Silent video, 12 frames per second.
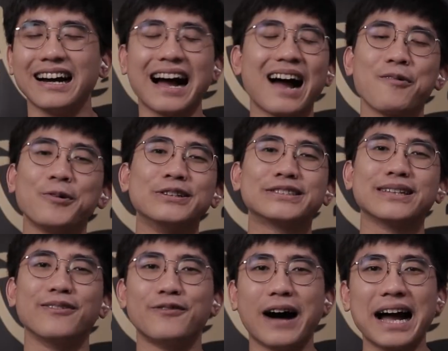I wouldn't
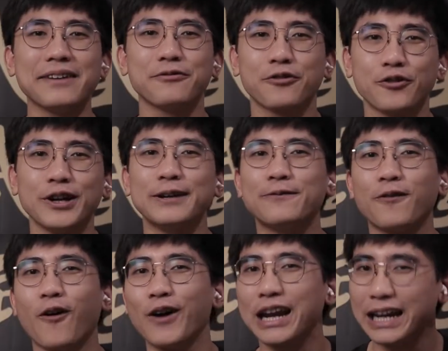survive
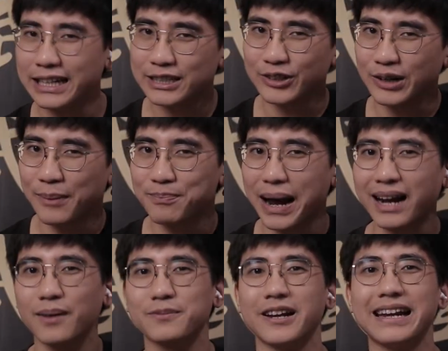3-4 hit to the back
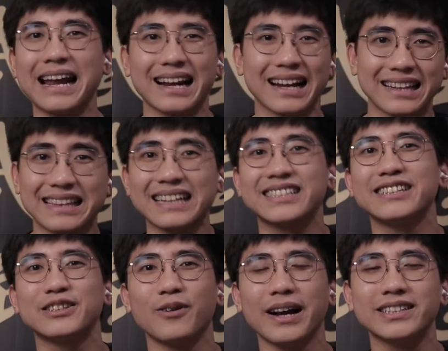of the neck in that
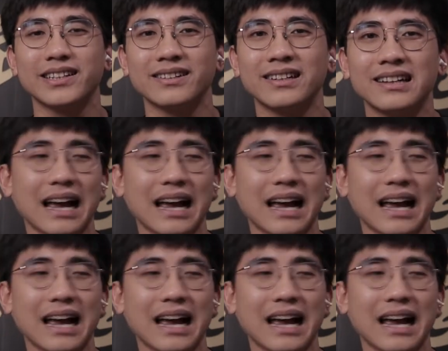situation.